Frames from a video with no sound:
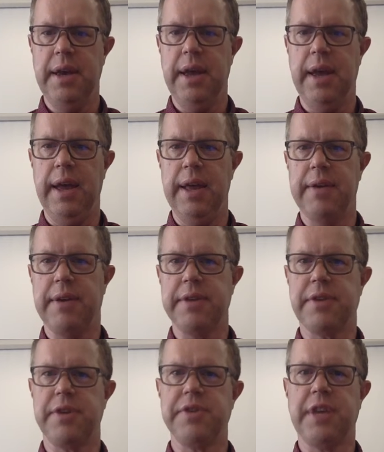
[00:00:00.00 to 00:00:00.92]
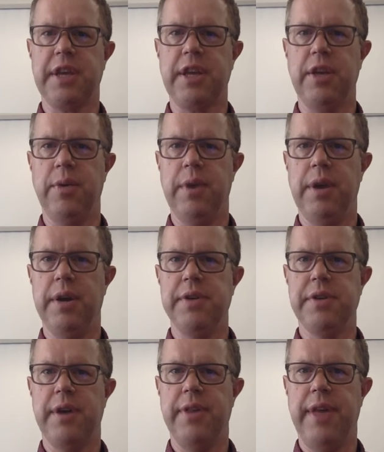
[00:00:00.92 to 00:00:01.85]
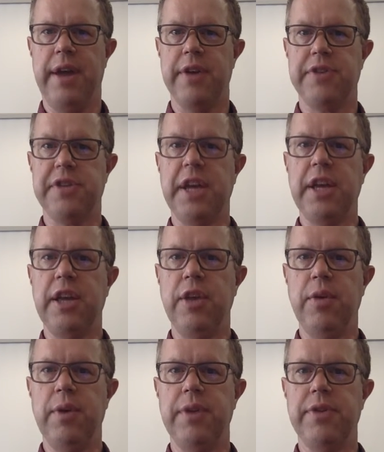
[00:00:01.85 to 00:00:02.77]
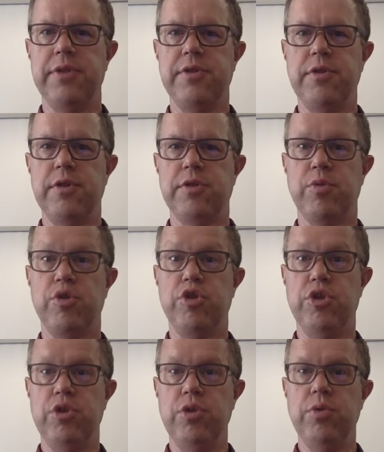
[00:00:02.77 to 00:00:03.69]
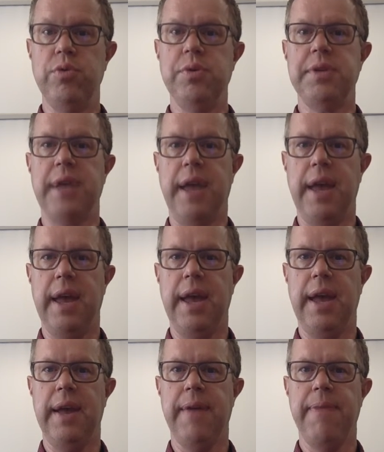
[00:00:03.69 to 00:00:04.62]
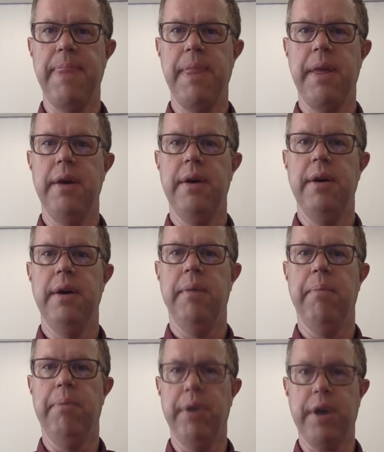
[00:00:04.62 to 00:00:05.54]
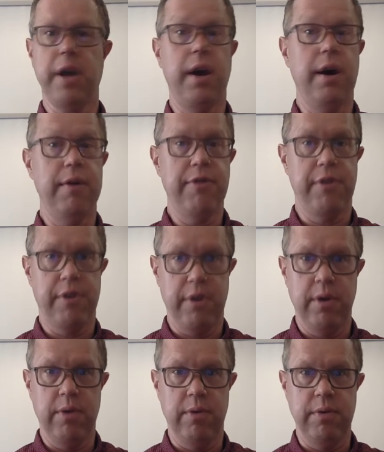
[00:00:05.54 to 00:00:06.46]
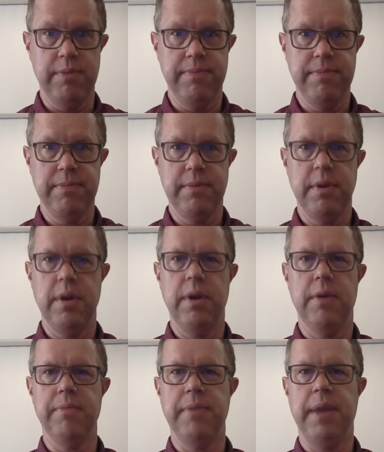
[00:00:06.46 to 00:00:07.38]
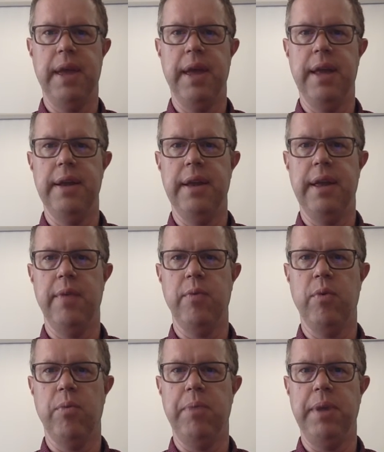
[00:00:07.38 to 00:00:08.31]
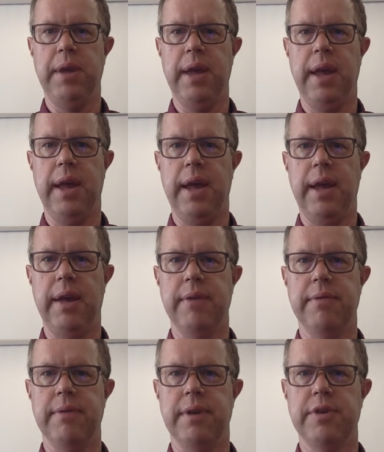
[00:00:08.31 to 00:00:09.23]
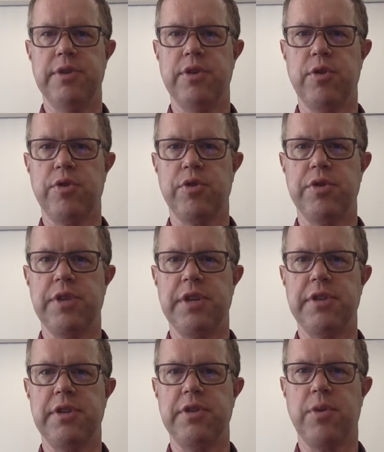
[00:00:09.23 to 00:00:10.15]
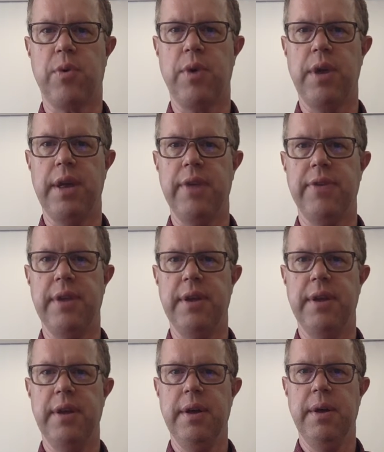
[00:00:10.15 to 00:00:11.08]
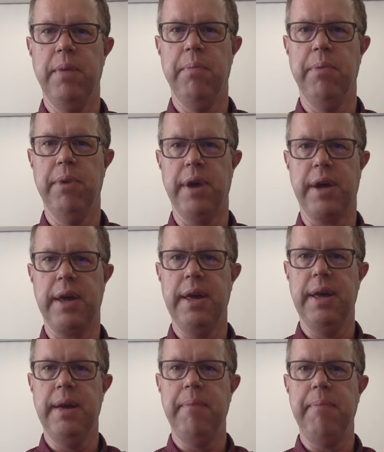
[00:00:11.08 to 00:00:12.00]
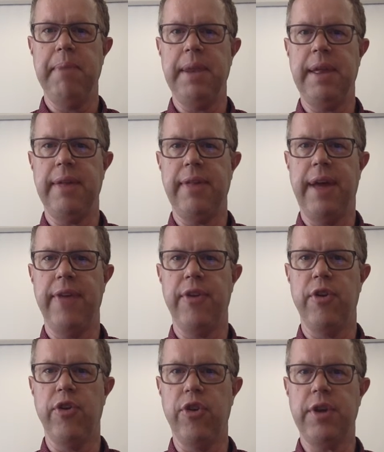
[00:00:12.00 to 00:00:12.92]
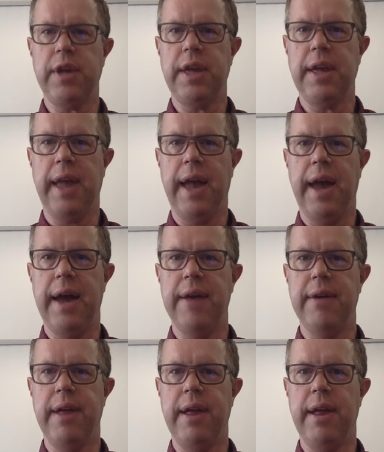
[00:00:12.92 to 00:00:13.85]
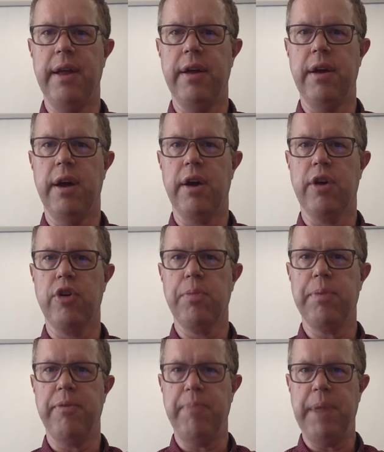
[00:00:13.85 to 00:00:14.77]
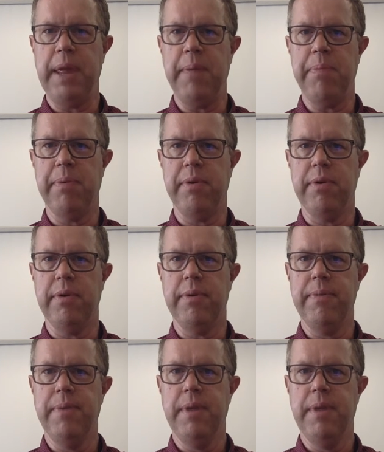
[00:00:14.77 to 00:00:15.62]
And because our second unit is on that. Our second unit, the students will choose a book of their own, and it will be a social justice-oriented book, meaning that they're looking at a group of people